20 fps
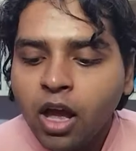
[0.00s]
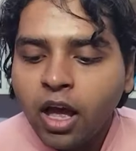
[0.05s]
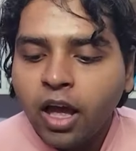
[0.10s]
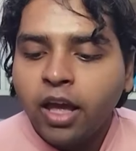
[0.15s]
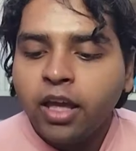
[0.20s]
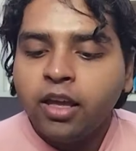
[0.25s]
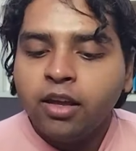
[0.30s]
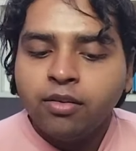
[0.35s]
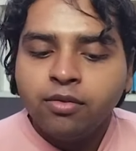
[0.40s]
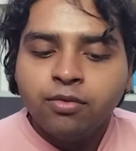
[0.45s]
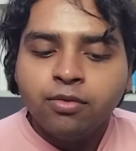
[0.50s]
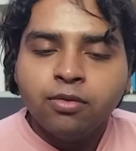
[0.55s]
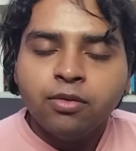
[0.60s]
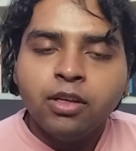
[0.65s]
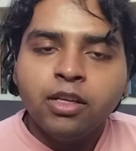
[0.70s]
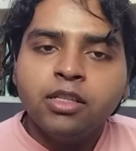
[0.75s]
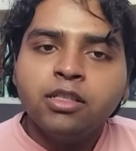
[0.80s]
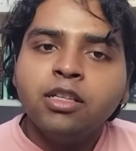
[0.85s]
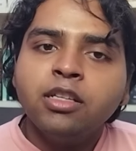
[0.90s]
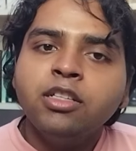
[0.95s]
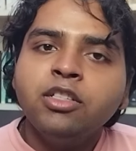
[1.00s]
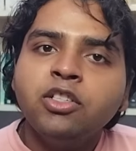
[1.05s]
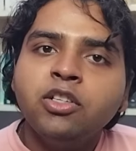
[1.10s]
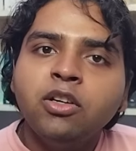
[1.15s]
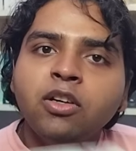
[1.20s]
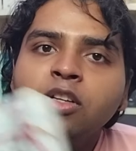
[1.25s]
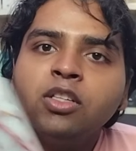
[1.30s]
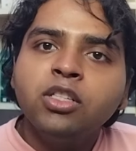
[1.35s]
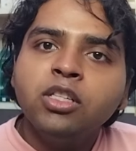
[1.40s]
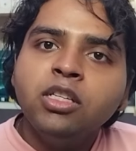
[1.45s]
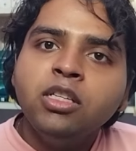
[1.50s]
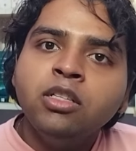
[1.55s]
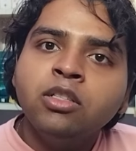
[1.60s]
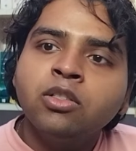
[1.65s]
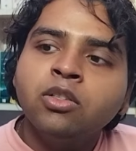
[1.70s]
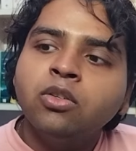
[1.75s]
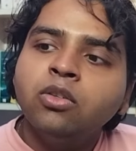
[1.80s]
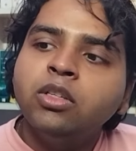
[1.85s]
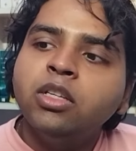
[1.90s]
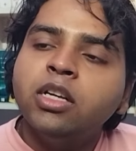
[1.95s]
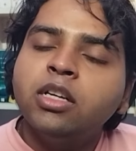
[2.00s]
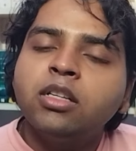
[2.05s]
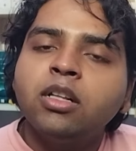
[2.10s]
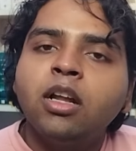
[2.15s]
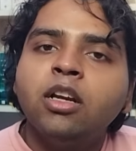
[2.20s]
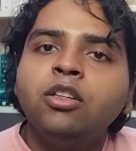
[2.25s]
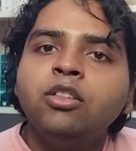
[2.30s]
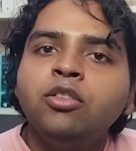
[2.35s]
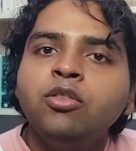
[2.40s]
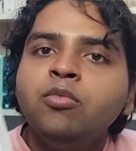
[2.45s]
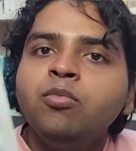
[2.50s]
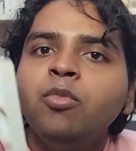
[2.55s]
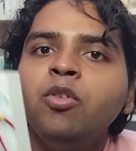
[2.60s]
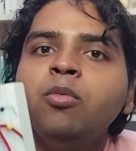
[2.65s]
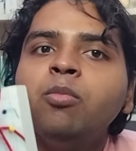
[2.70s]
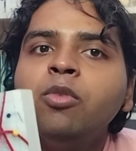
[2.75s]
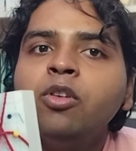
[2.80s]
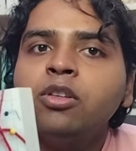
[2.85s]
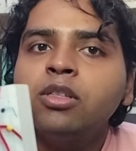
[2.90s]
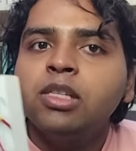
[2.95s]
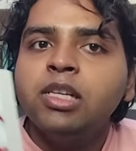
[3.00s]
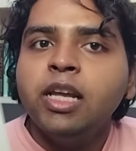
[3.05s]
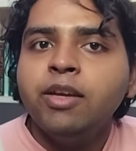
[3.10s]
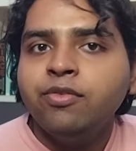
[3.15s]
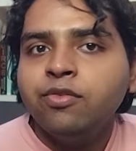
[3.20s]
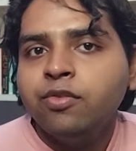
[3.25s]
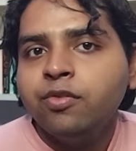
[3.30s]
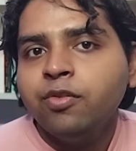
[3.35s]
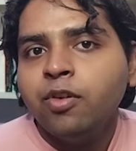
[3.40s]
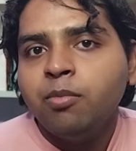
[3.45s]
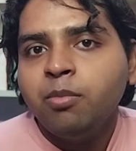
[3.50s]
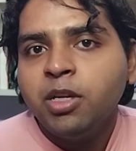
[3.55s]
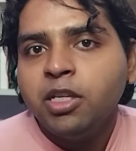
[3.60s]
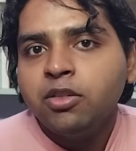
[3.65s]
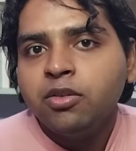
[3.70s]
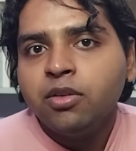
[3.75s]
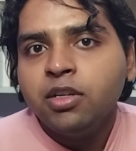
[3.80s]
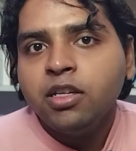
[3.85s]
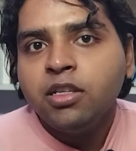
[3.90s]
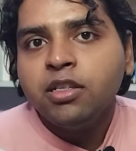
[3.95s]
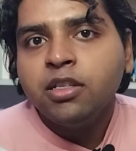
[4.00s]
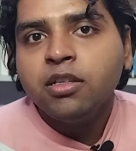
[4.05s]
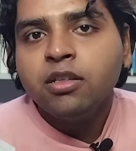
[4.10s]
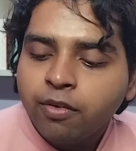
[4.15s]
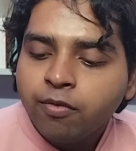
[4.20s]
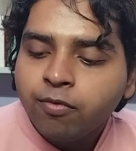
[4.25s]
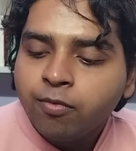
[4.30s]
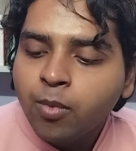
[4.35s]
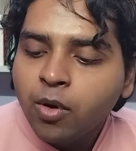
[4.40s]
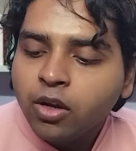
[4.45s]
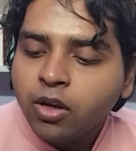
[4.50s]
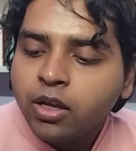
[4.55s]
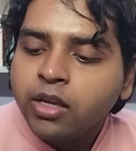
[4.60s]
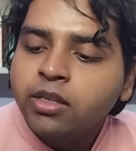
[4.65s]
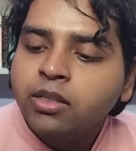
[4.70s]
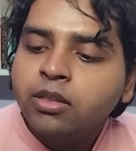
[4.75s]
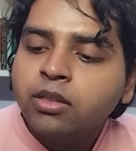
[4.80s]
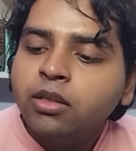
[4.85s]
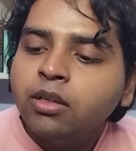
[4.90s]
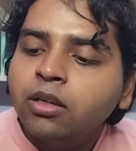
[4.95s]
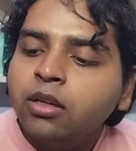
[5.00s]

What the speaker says: It's a trilogy, so there are 2 more books left for me to read it. The book is